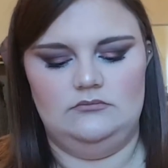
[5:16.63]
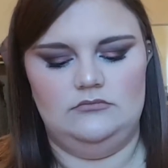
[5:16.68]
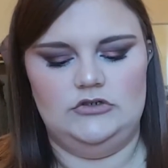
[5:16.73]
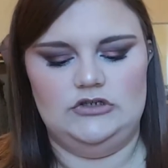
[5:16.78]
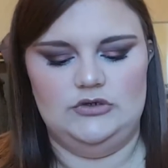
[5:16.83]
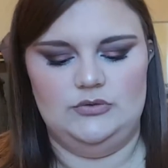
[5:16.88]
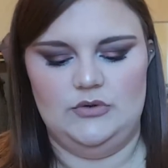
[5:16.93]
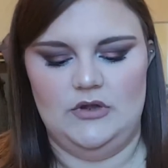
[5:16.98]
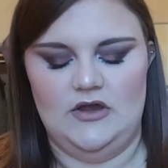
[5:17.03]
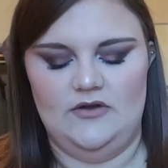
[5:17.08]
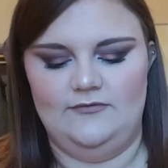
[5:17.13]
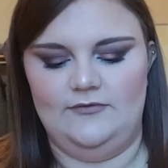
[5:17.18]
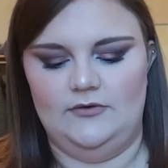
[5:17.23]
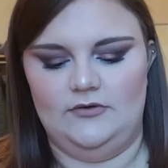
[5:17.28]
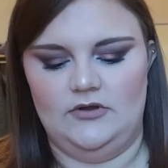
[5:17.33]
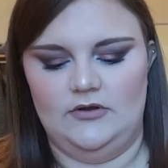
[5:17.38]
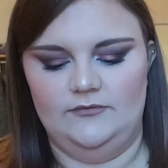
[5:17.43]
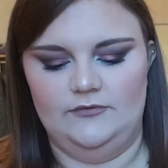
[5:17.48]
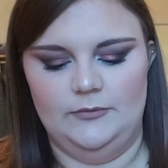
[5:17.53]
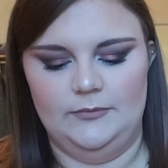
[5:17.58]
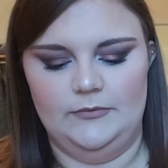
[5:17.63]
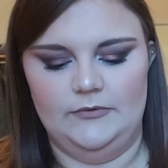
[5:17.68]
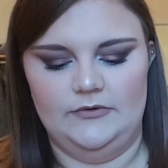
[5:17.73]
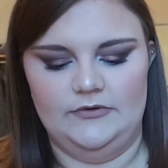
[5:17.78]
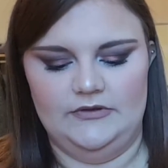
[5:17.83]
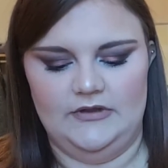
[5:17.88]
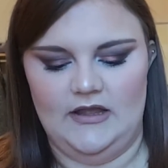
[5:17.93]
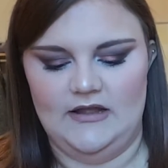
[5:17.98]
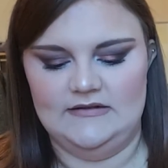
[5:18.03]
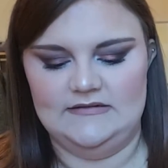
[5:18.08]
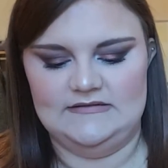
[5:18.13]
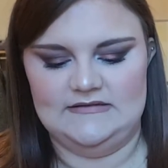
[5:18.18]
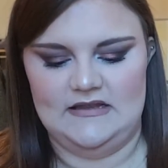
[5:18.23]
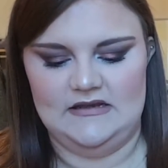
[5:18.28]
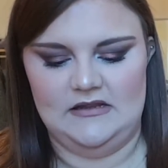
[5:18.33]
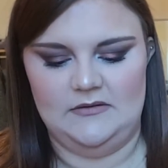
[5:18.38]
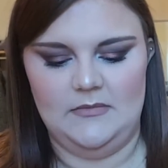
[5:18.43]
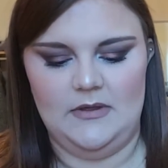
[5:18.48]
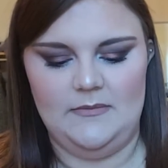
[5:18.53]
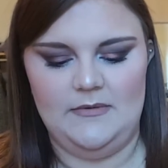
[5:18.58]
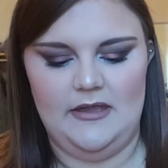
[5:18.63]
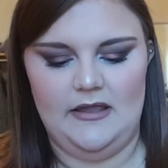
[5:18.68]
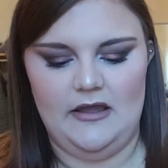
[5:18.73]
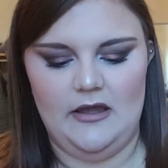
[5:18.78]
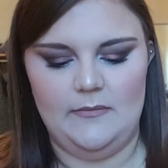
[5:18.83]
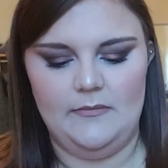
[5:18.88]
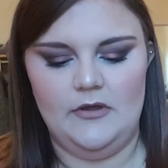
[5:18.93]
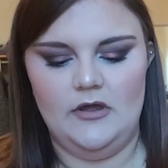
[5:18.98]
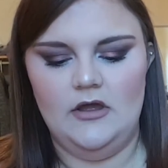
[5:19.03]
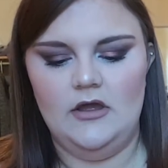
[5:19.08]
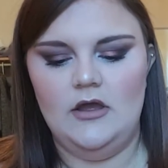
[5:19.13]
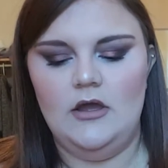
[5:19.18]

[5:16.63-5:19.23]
do not feel comfortable not setting my makeup.